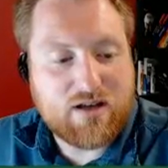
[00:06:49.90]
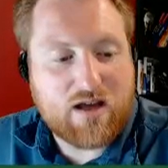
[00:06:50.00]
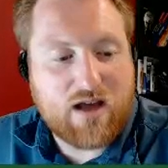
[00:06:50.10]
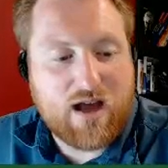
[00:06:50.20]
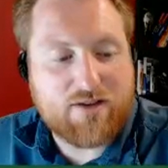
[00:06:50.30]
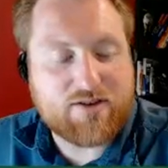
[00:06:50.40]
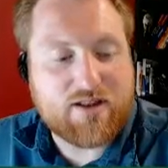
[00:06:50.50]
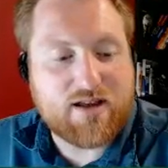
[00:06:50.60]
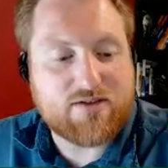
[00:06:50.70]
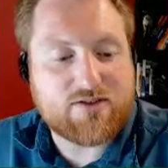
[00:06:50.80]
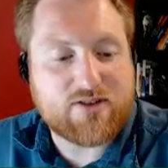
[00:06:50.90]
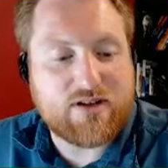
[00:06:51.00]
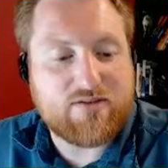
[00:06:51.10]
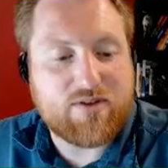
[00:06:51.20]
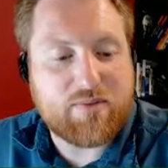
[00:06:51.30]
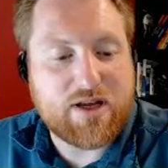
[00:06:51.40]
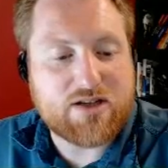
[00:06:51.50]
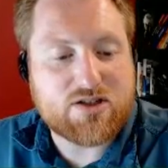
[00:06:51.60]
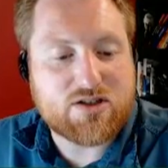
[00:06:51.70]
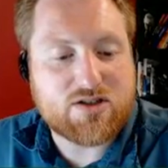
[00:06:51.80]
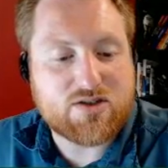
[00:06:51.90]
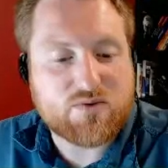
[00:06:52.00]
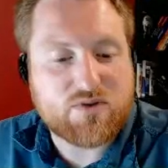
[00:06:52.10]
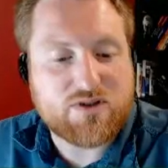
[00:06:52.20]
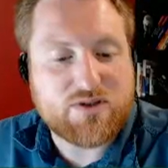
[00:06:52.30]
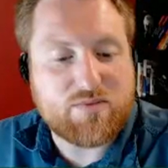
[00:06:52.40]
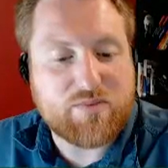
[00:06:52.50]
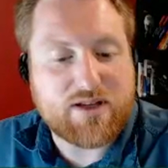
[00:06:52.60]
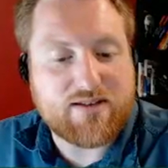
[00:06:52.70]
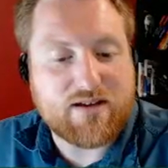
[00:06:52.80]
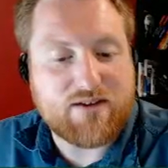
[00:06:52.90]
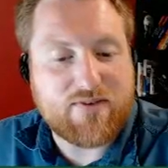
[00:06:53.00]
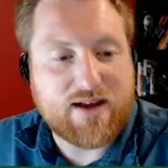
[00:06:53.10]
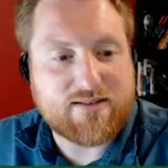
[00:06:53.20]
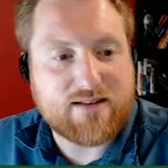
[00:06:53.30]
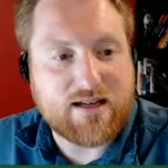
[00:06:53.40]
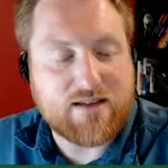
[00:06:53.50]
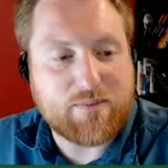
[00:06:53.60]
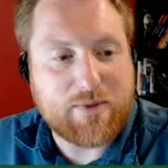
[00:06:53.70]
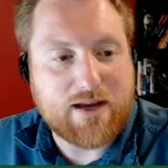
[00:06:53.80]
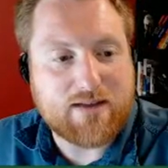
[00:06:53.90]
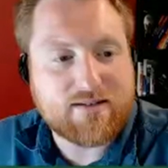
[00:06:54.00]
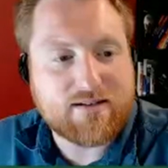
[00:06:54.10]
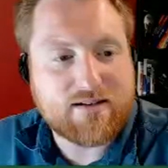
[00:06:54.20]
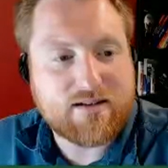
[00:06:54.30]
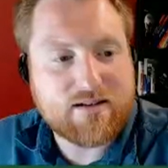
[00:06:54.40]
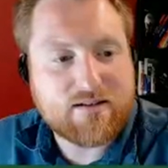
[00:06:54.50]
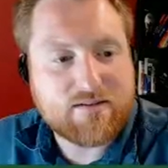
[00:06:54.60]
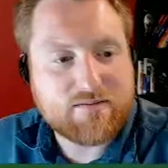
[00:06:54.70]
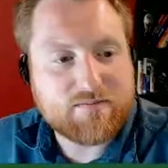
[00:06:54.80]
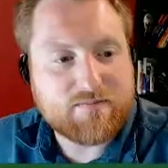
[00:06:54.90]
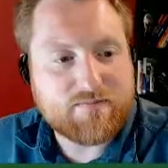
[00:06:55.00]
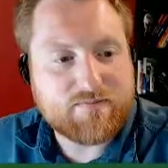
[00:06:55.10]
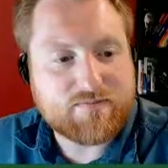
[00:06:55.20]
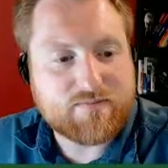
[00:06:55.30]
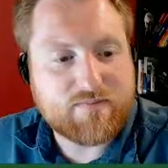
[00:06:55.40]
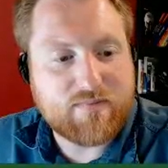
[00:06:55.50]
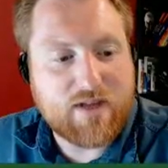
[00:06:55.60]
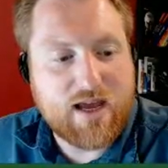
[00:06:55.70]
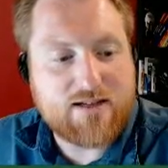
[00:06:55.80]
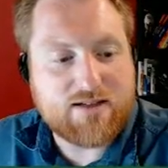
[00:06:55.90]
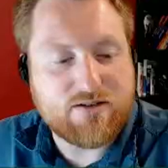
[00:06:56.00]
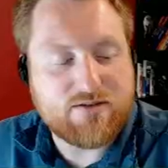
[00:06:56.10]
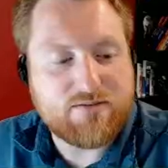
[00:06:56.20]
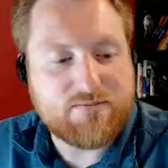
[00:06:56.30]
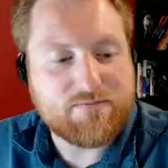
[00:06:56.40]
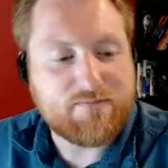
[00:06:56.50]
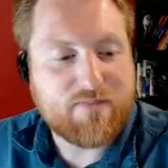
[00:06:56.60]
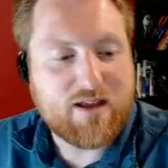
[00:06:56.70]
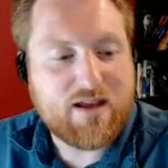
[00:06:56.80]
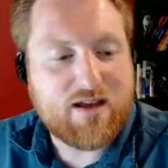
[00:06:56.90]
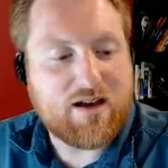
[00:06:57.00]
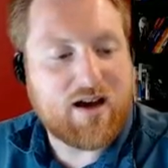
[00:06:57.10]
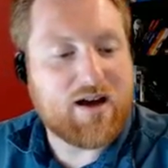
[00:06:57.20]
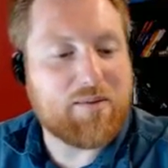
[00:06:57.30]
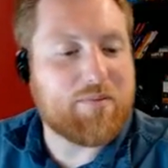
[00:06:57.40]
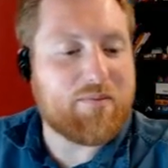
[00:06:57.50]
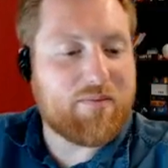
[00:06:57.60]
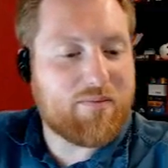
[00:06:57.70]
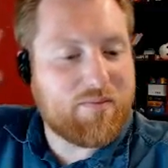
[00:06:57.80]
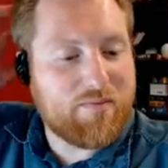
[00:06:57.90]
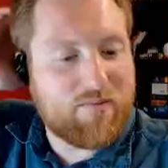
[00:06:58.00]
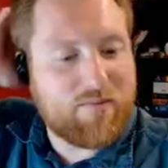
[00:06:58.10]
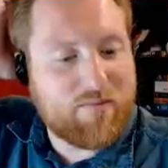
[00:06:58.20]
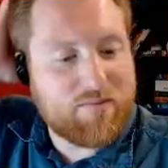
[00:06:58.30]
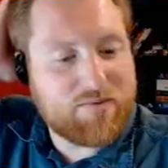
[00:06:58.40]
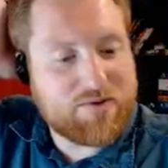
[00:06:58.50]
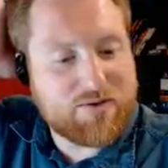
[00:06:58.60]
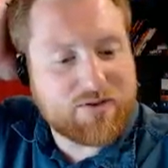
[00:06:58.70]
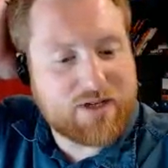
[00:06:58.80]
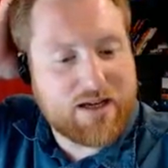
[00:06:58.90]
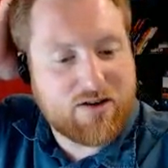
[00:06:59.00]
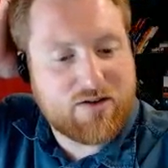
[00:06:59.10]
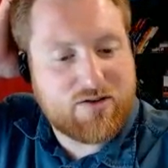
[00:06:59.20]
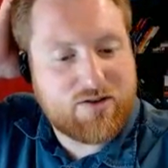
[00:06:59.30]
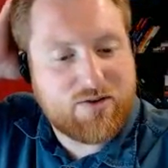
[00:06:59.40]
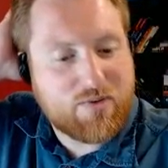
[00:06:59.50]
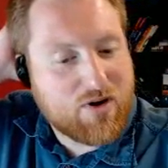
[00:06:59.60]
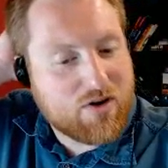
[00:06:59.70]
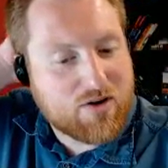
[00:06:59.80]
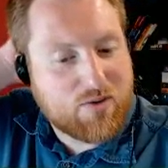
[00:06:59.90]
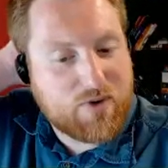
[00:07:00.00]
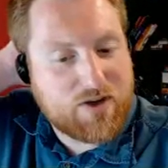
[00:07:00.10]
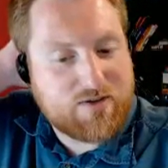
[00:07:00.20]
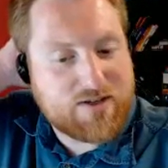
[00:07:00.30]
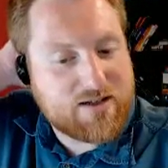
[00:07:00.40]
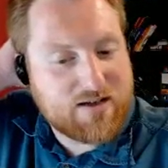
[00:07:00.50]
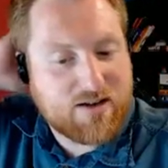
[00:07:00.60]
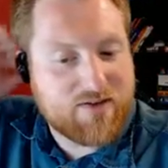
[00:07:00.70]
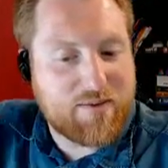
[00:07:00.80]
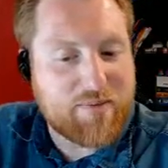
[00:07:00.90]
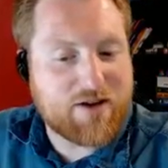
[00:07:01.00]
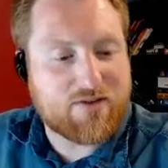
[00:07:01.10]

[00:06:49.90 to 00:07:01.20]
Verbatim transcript: After the others leave, the man turns toward you and begins unfastening his mask. Hey, dude. Um, don't care who you are or what you did. None of that matters